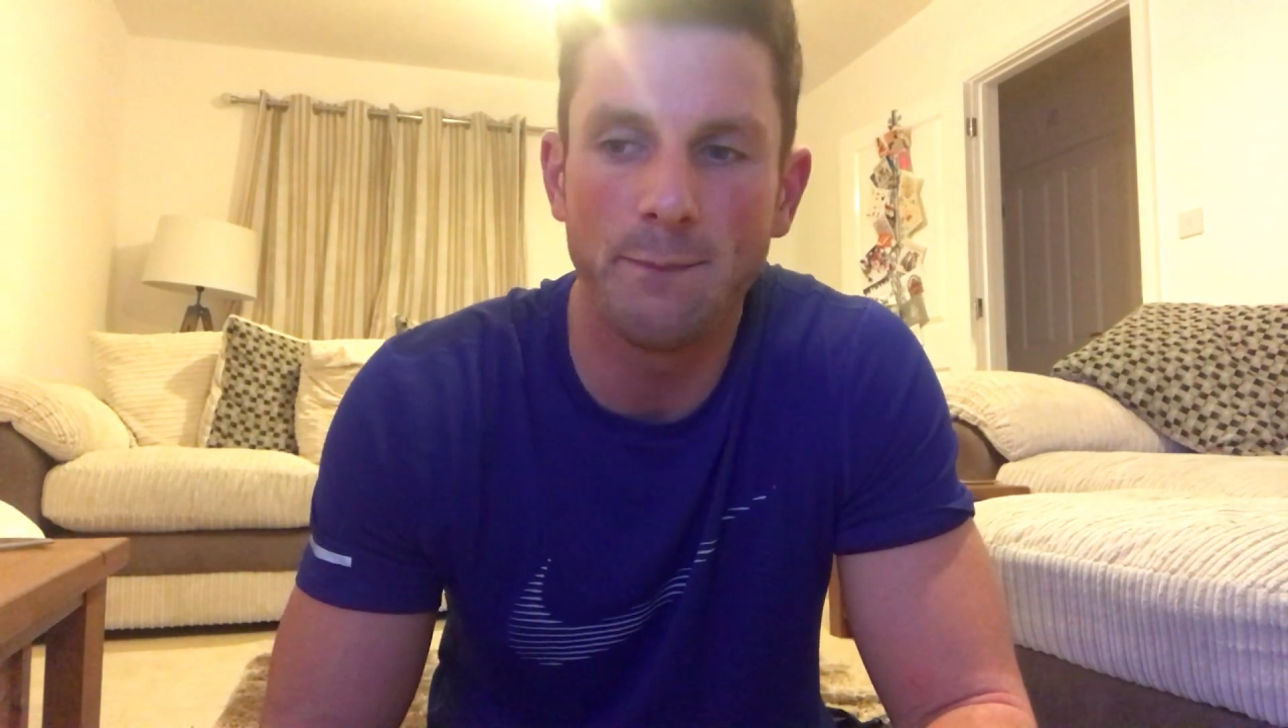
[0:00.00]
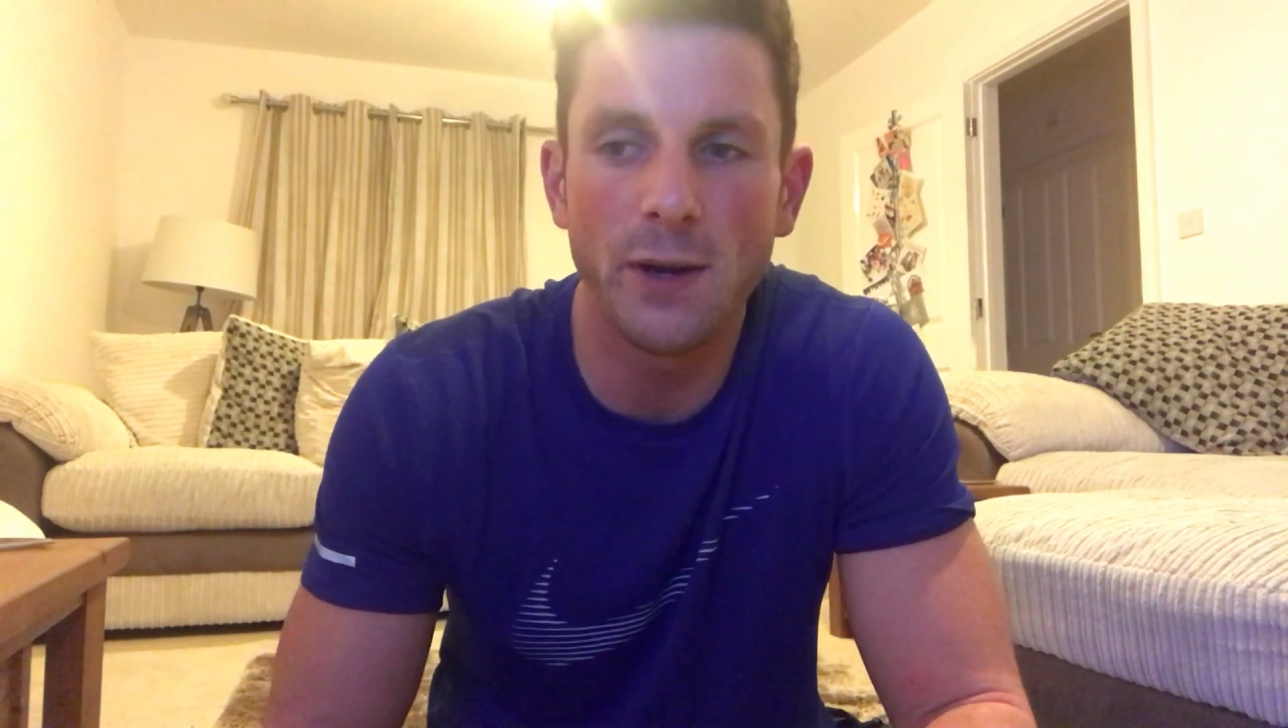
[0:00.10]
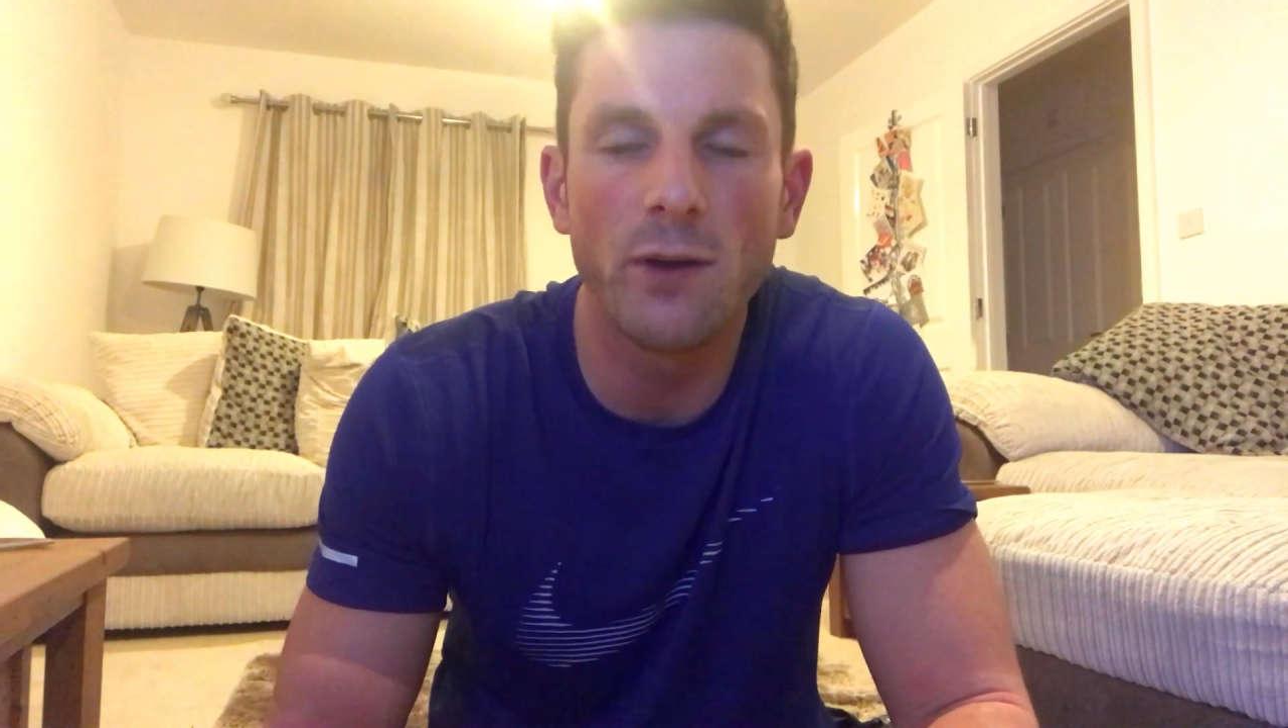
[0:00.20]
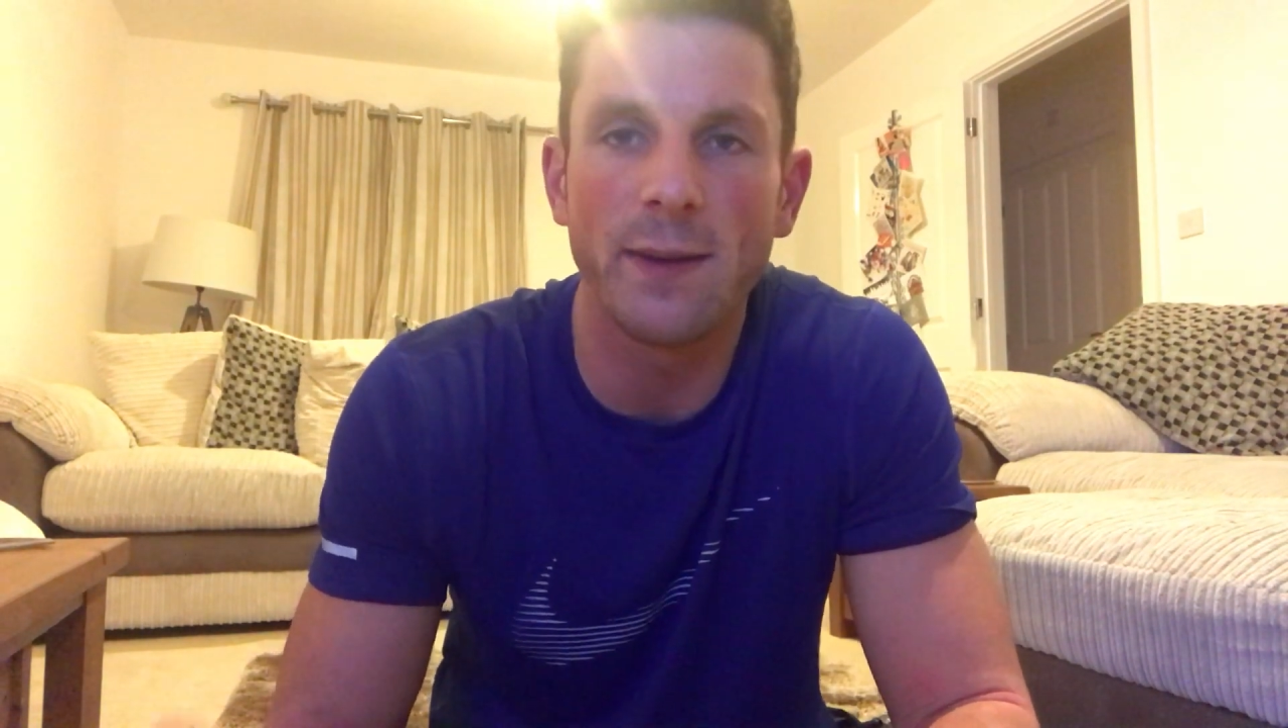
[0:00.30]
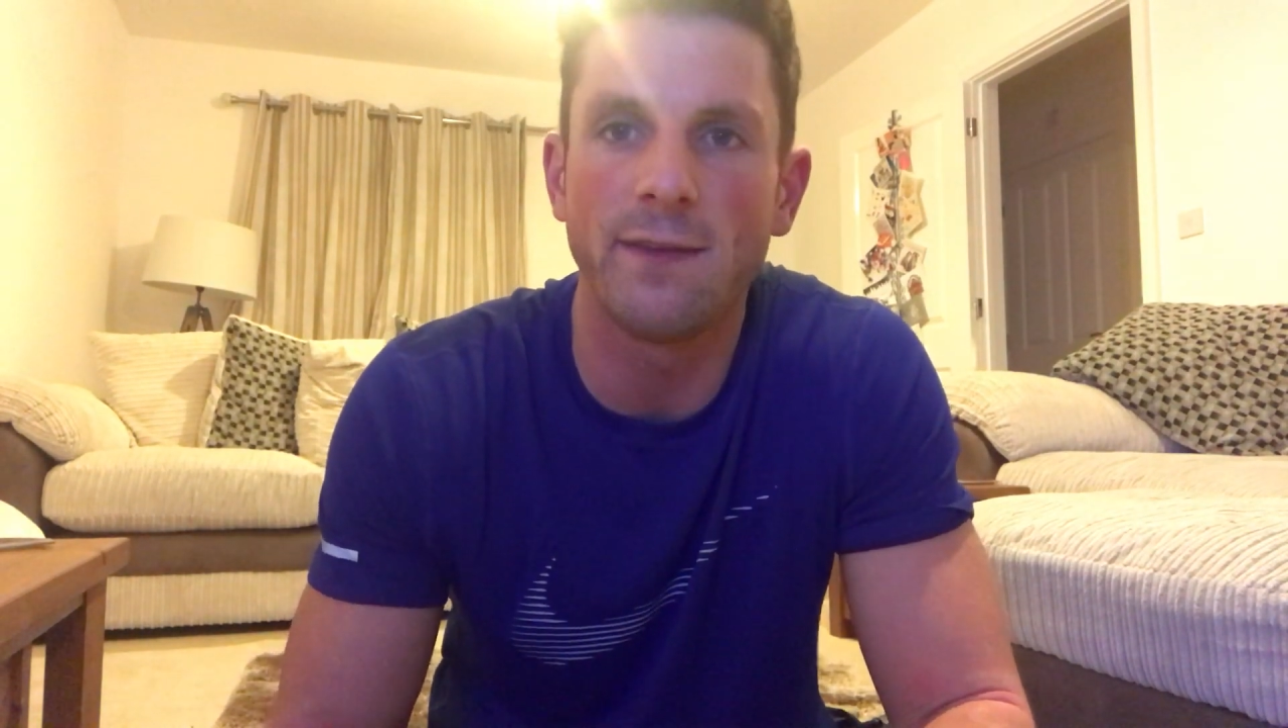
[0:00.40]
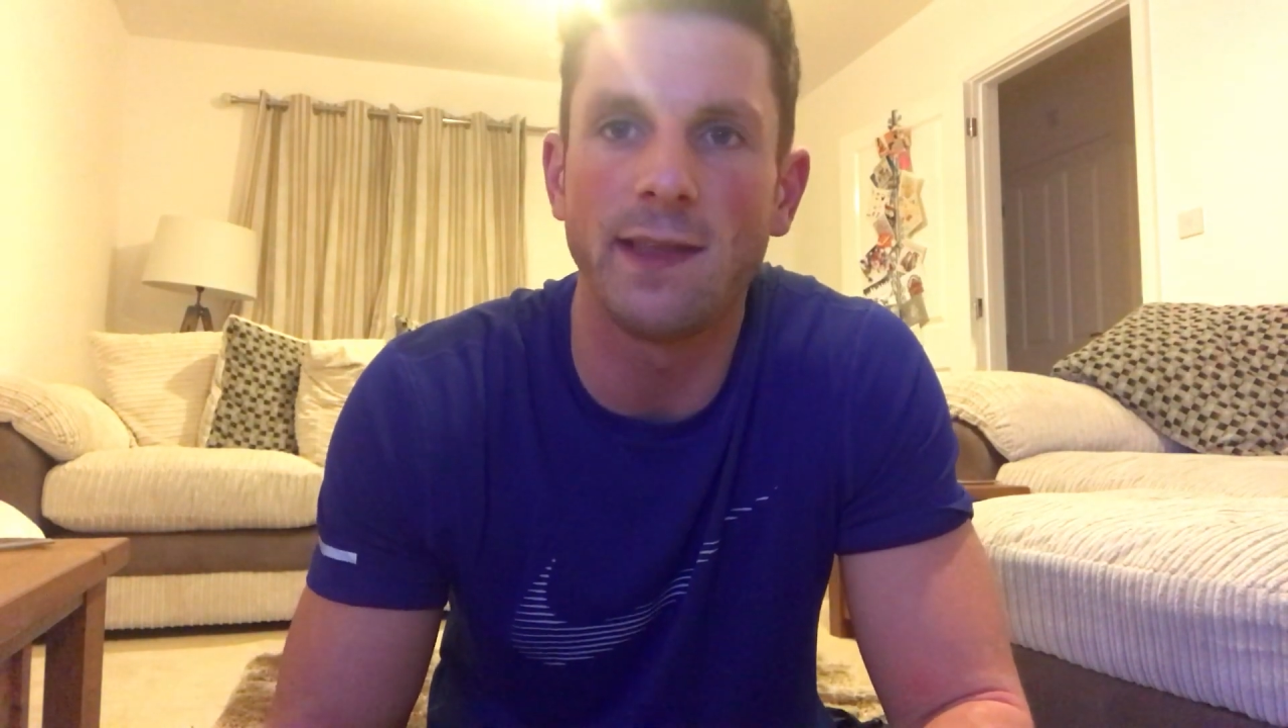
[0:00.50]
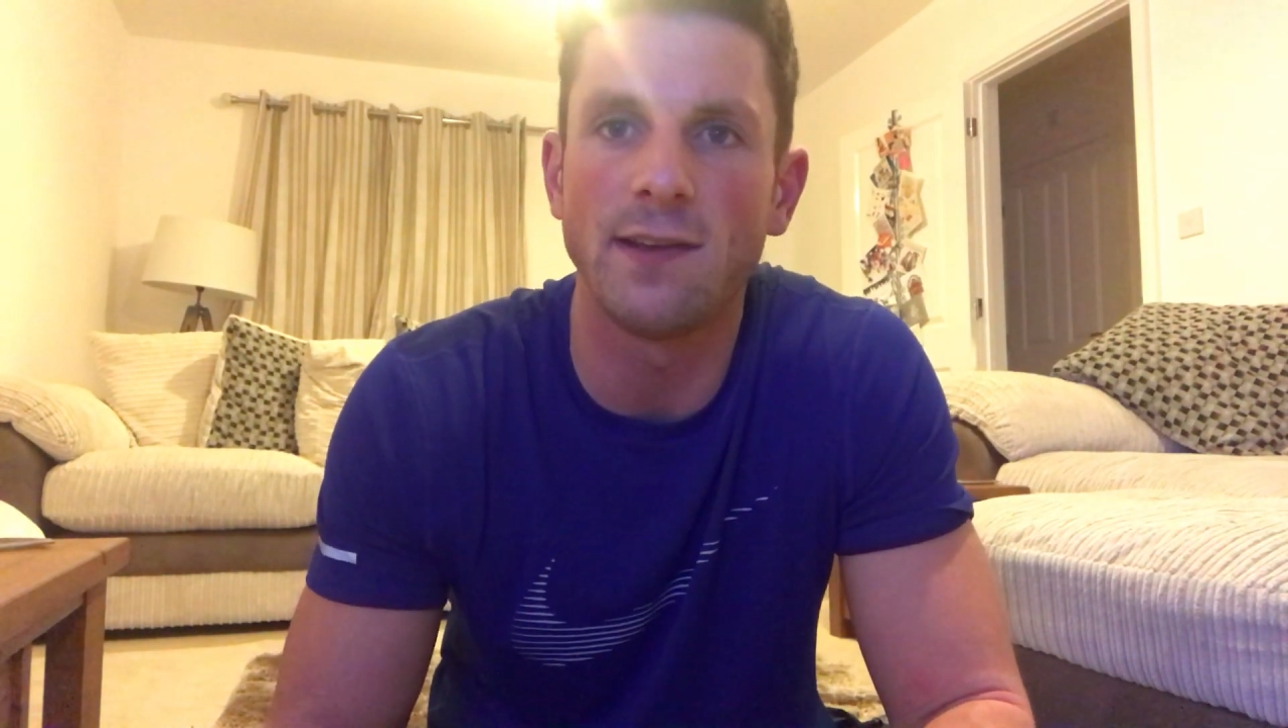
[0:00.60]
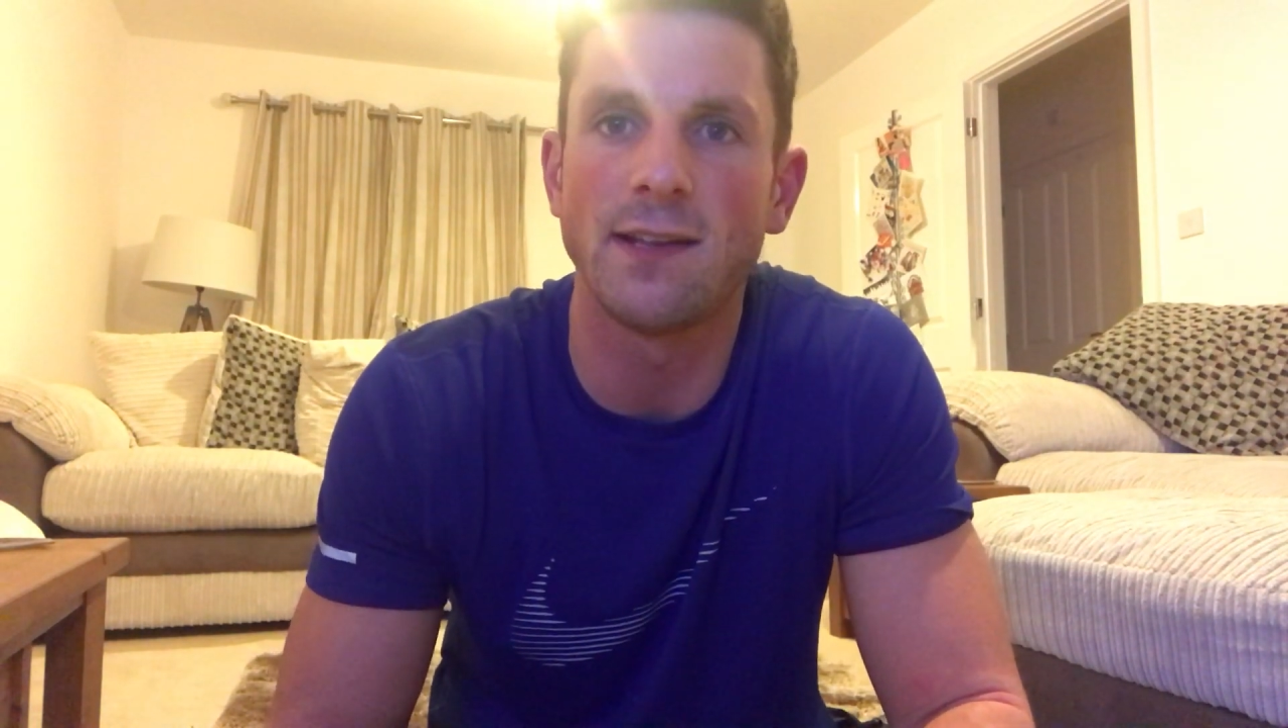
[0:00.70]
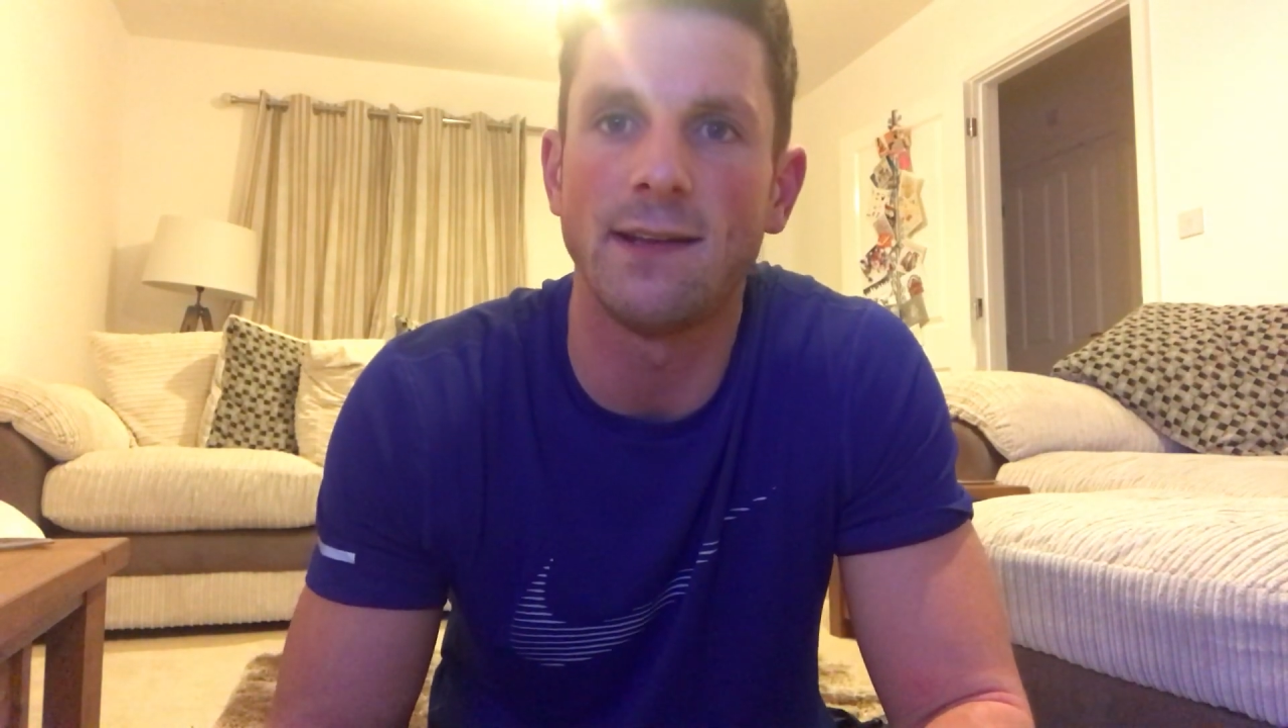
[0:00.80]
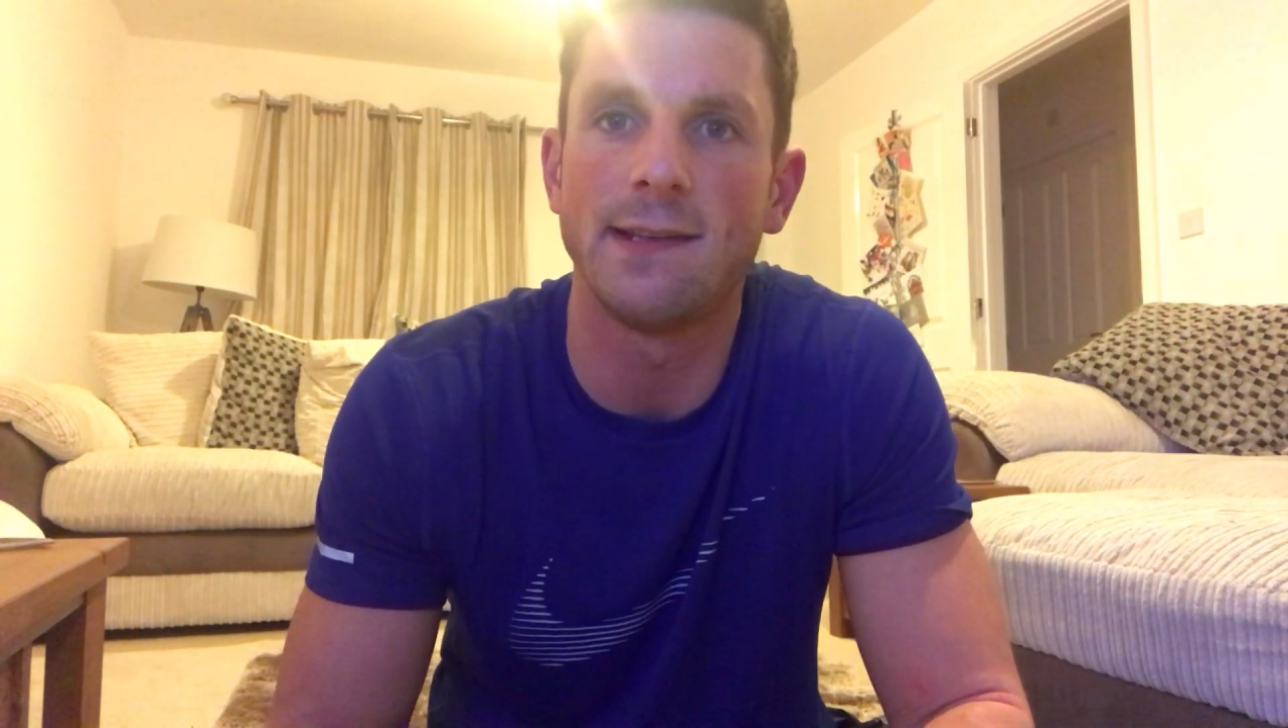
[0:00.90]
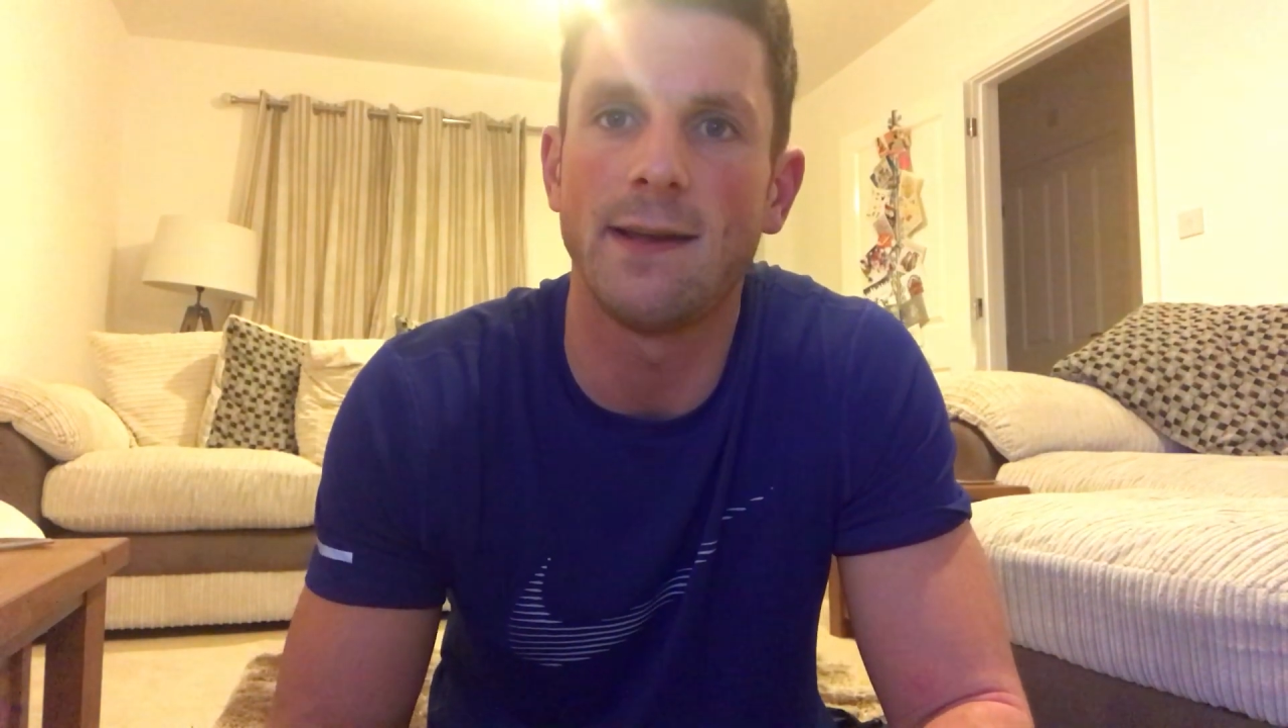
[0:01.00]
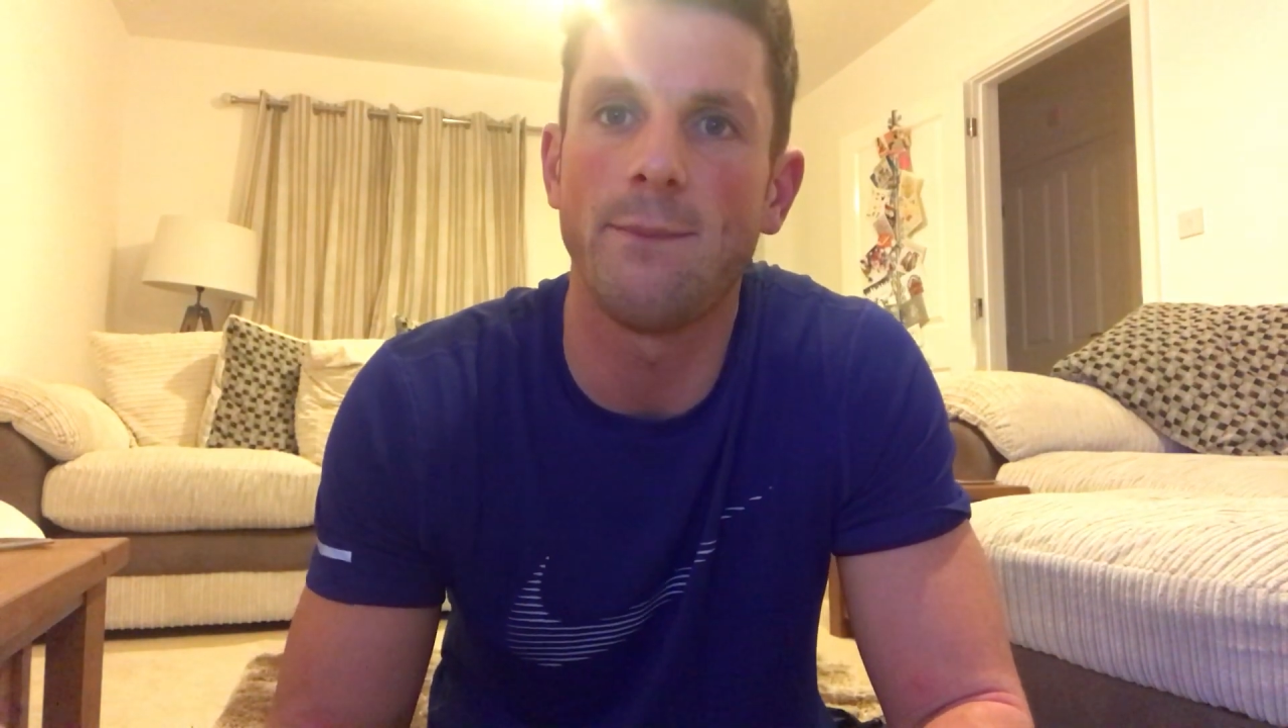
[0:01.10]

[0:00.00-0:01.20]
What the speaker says: build a bit of distance